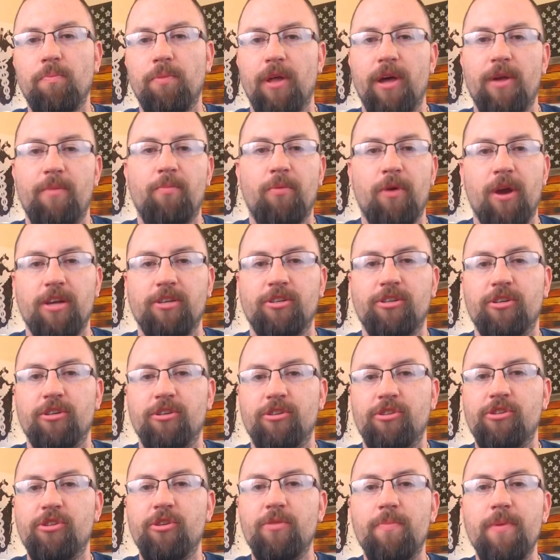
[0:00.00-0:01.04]
blood
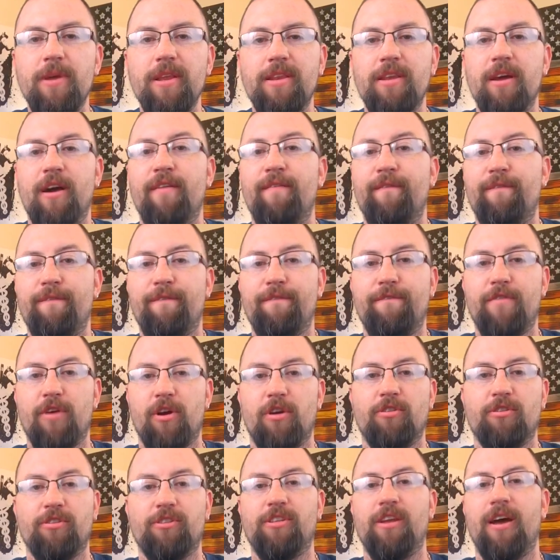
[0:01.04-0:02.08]
pressure should be done
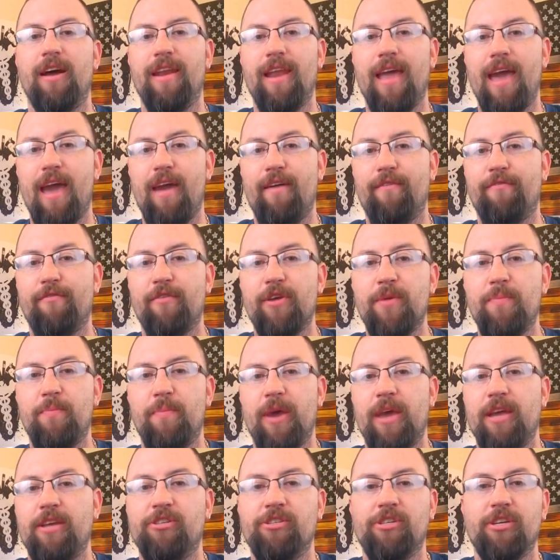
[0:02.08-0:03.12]
first on every
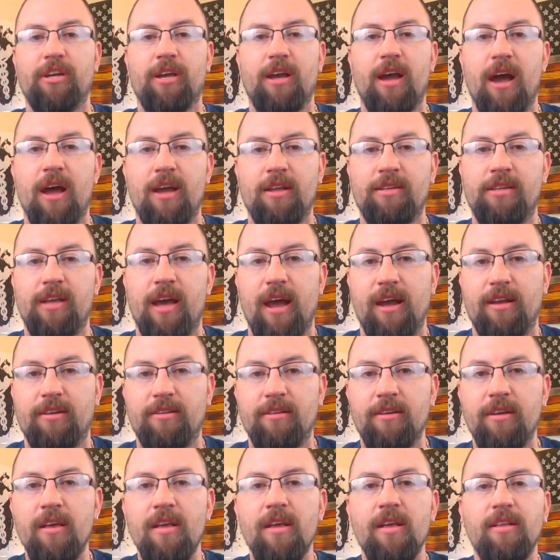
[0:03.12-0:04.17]
patient
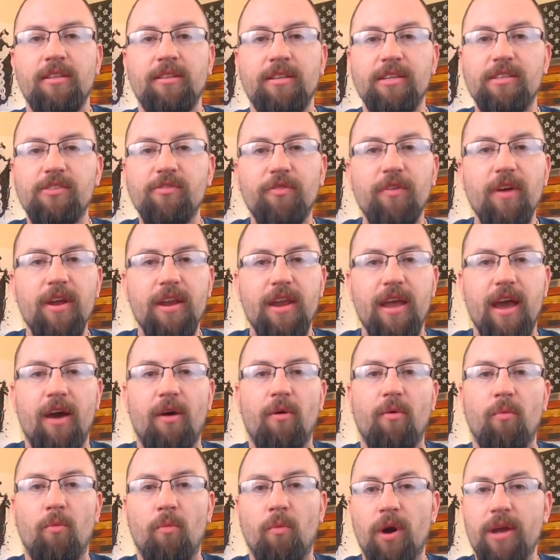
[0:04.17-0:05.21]
contact. Let's find
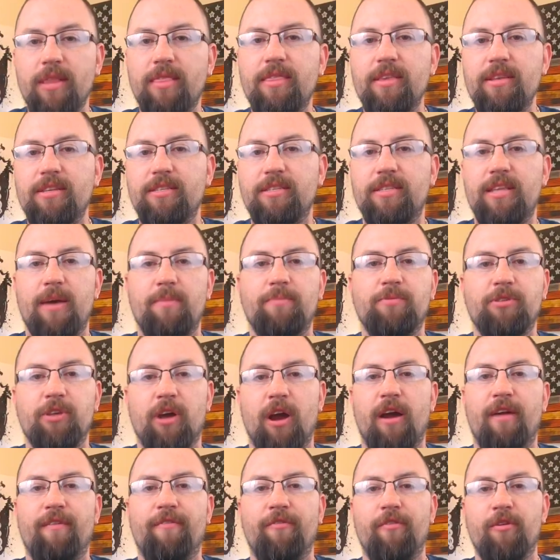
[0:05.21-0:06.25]
out what the steps
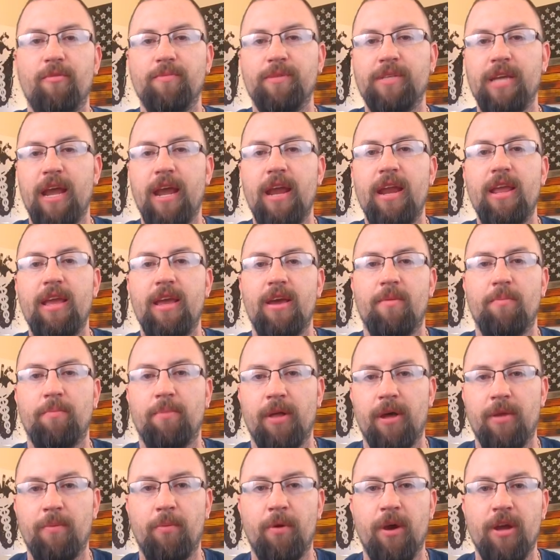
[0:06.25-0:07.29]
are for obtaining a
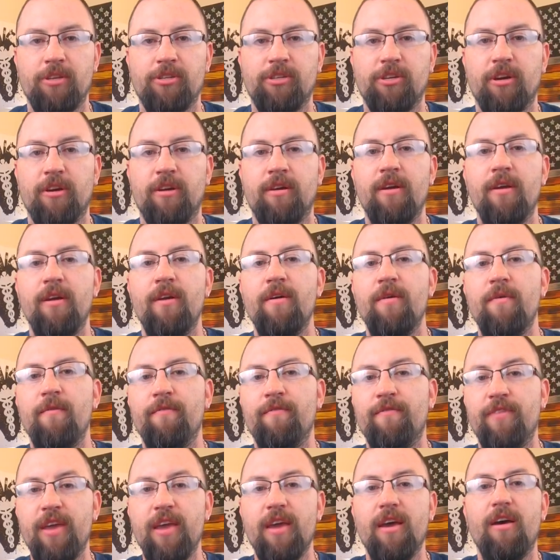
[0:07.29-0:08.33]
blood pressure
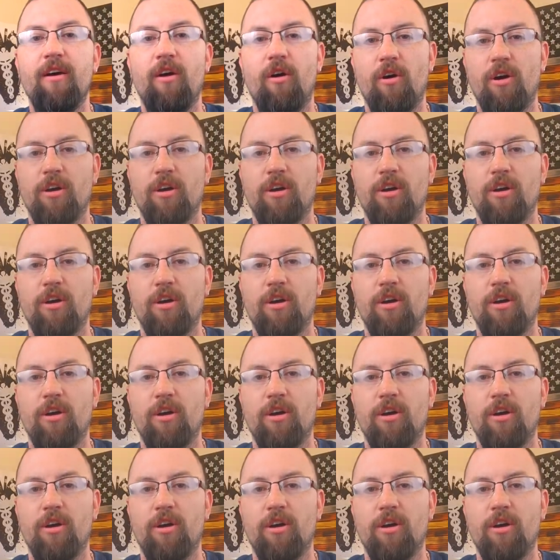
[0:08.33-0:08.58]
via